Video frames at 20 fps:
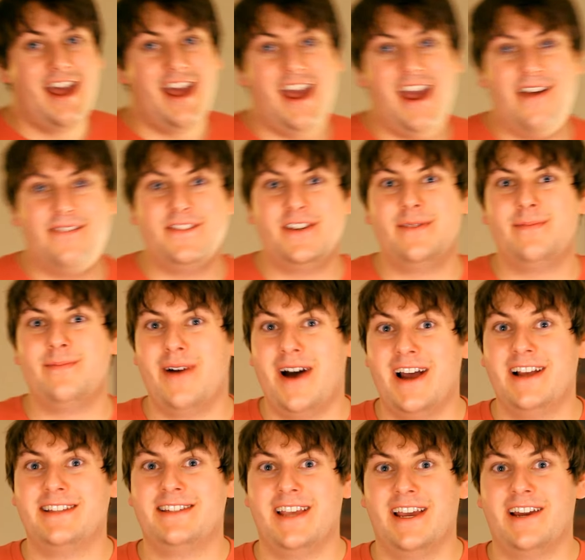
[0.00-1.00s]
After
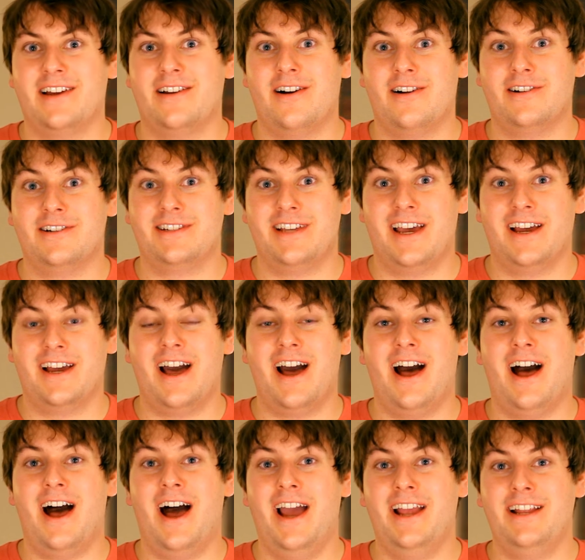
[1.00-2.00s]
my second heart attack,
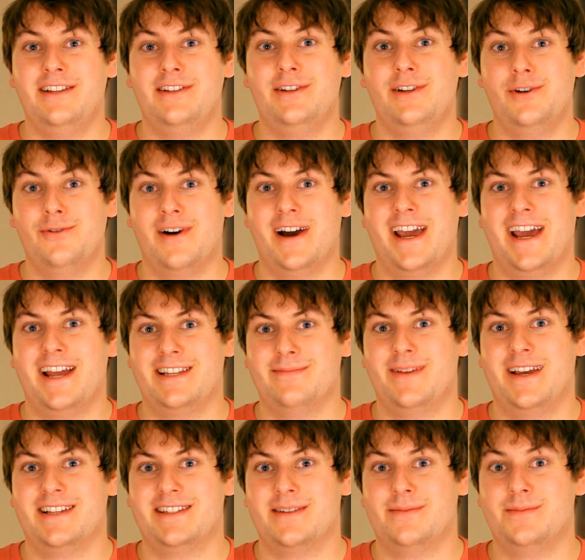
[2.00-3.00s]
I knew I had to
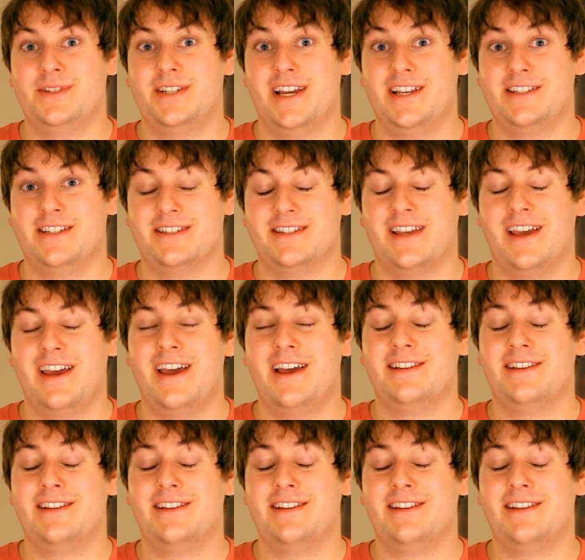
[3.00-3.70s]
make some changes,